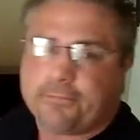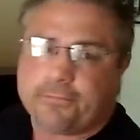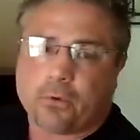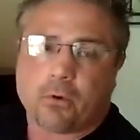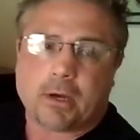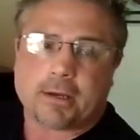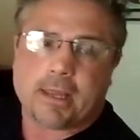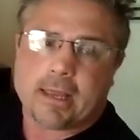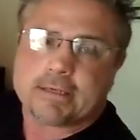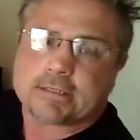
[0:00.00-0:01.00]

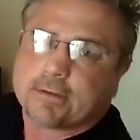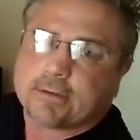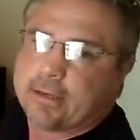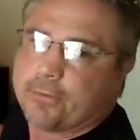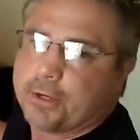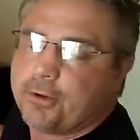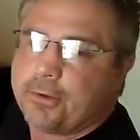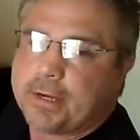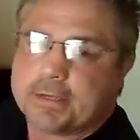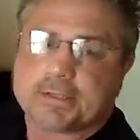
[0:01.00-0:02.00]
401ks into
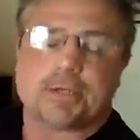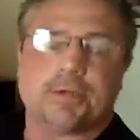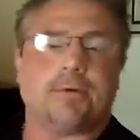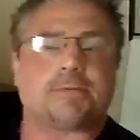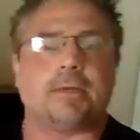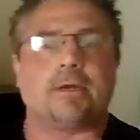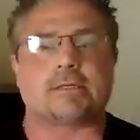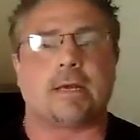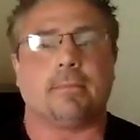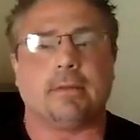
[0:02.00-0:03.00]
annuities too, is
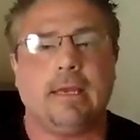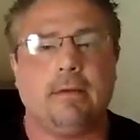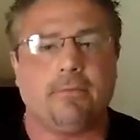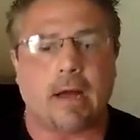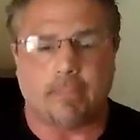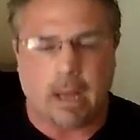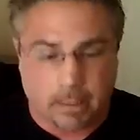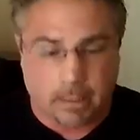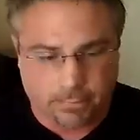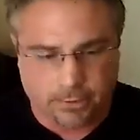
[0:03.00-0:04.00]
because
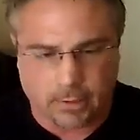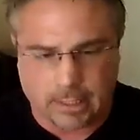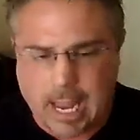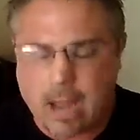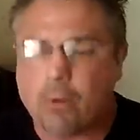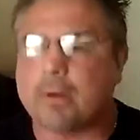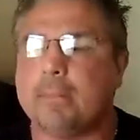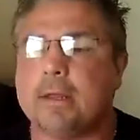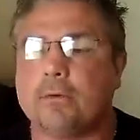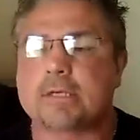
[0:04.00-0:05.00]
they're allowing
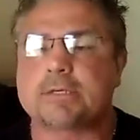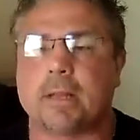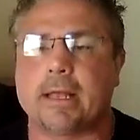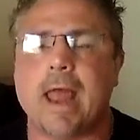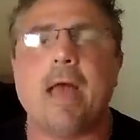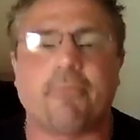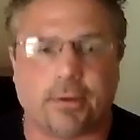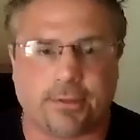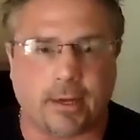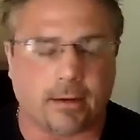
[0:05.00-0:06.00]
me to explain
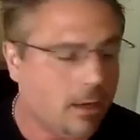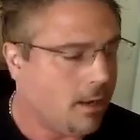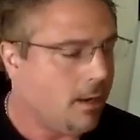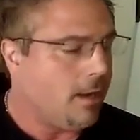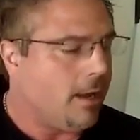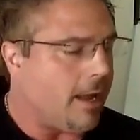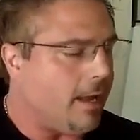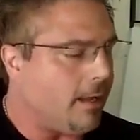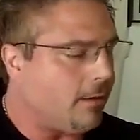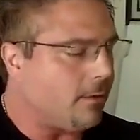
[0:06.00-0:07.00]
everything.
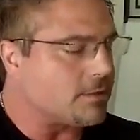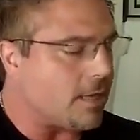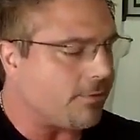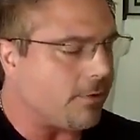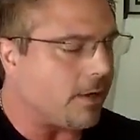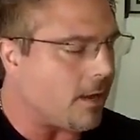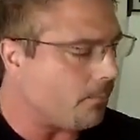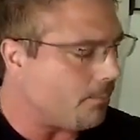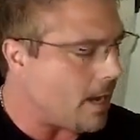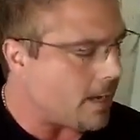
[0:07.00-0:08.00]
And there's nothing
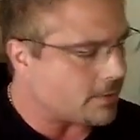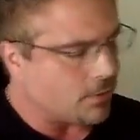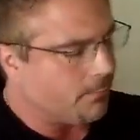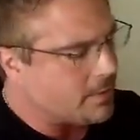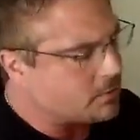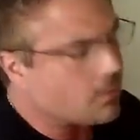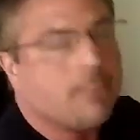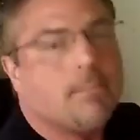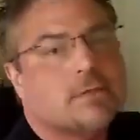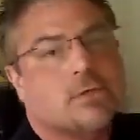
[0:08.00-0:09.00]
held back. So Mr.
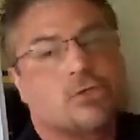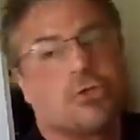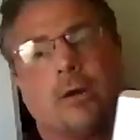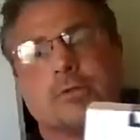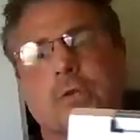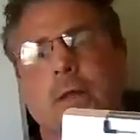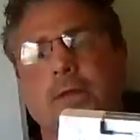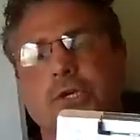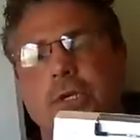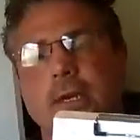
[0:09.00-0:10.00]
and Mrs. Jones on the
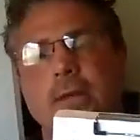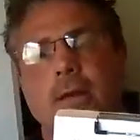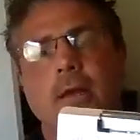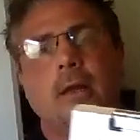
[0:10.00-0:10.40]
sheet.